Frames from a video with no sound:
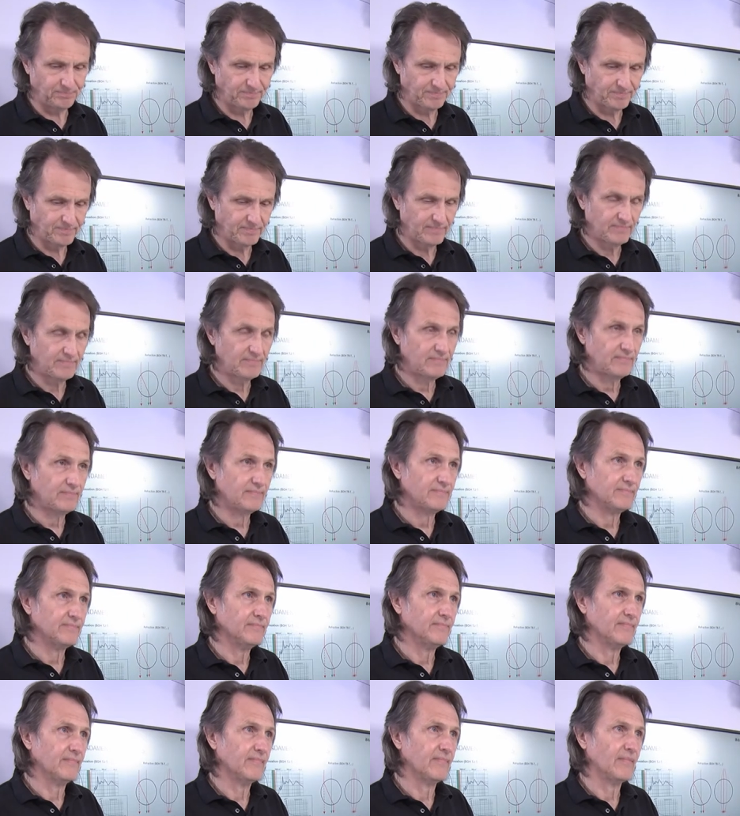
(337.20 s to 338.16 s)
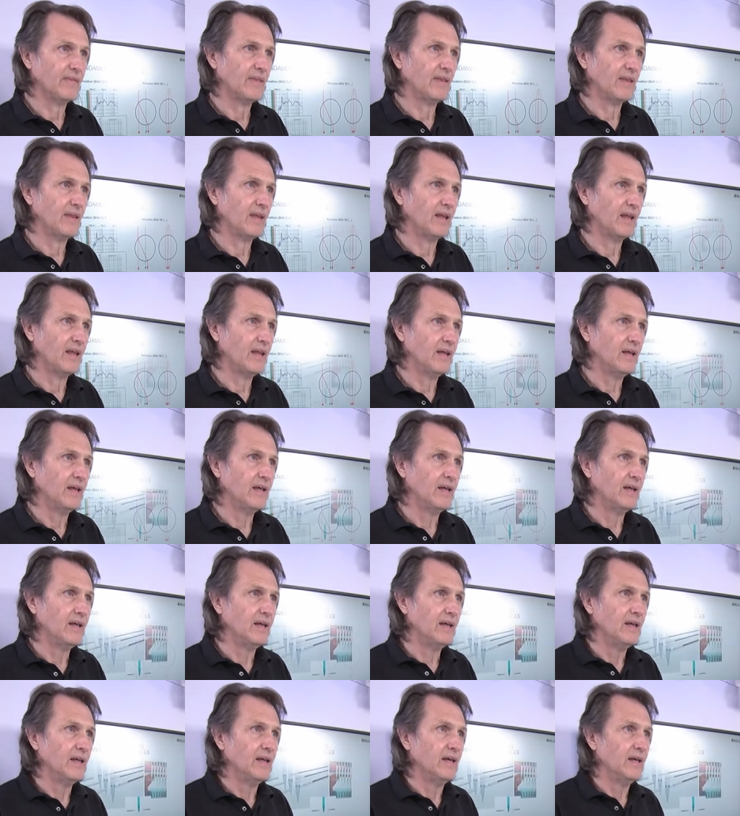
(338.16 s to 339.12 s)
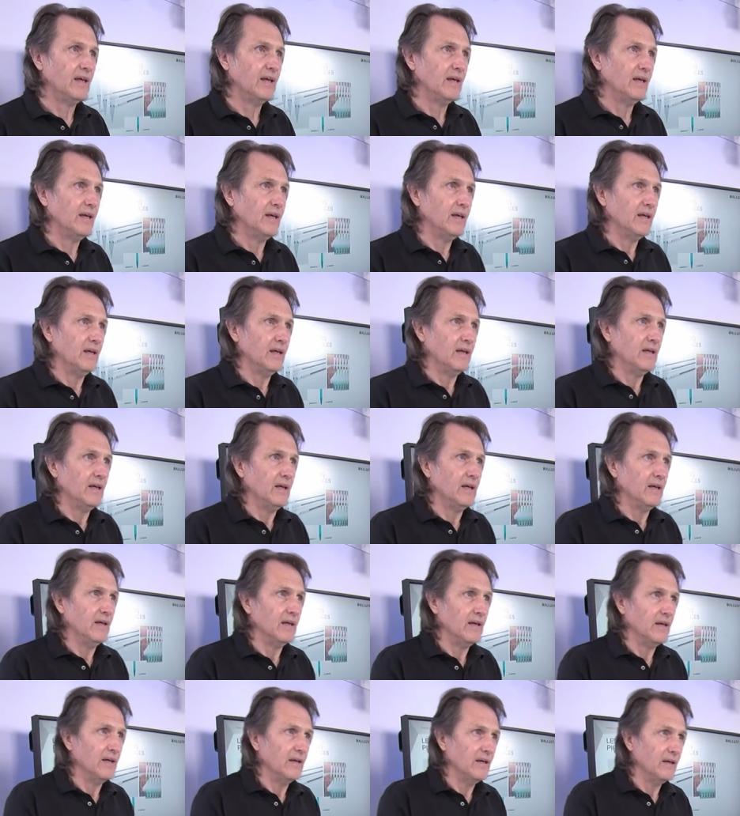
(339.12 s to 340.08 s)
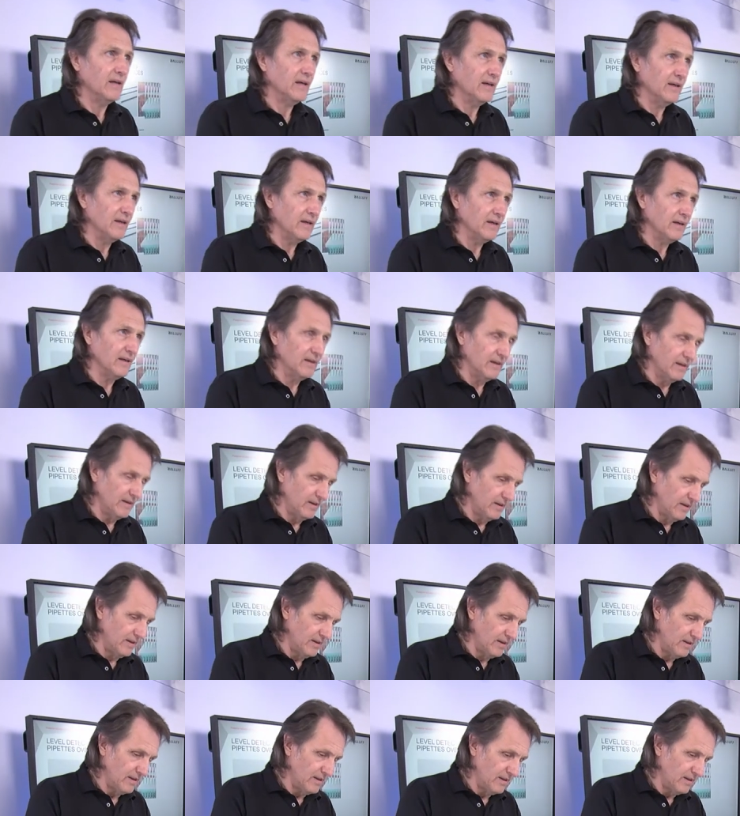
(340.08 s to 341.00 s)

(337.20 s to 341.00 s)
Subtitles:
[no speech]